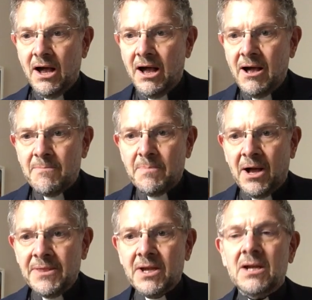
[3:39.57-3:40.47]

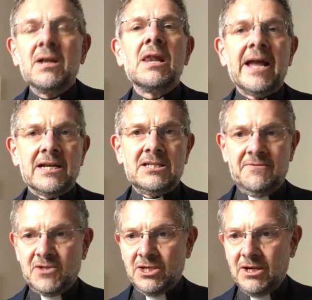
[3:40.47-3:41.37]
by the
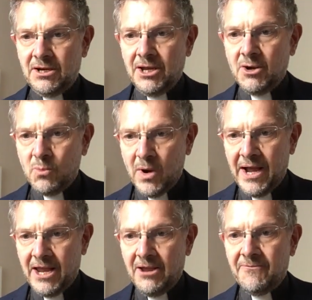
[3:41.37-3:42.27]
collective turning
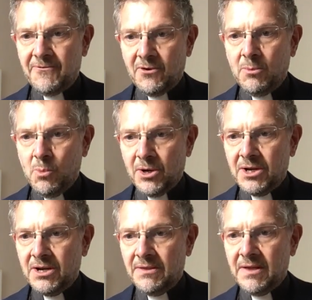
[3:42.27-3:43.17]
away from one
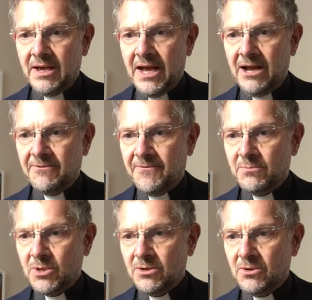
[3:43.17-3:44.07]
another and
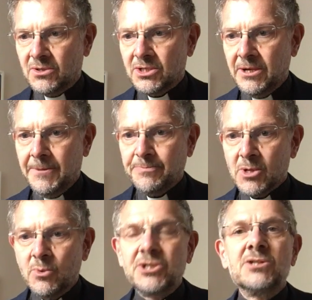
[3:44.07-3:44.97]
from God,
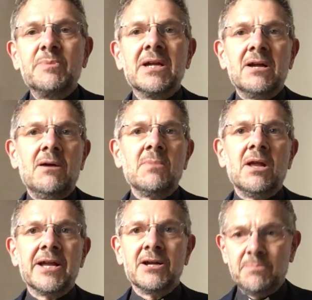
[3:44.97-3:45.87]
which has become
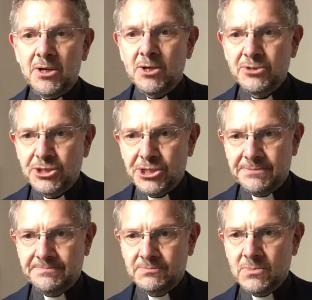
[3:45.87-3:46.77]
like a
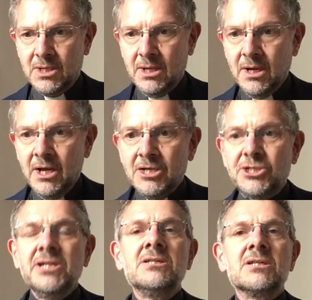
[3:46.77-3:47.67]
pollution.
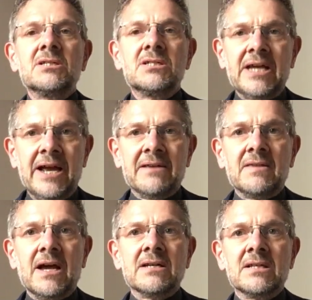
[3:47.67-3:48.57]
Jesus'
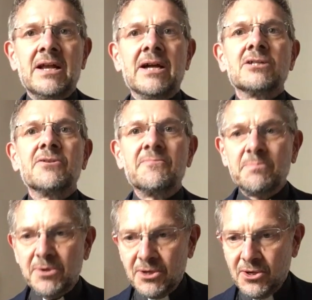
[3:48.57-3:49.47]
death as an act of
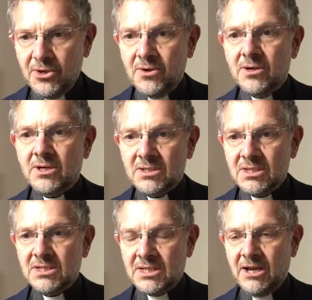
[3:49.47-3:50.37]
pure,
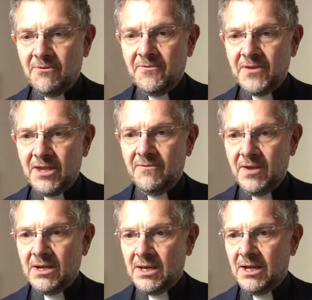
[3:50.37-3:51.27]

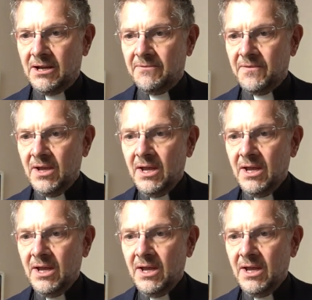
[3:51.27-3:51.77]
self-giving love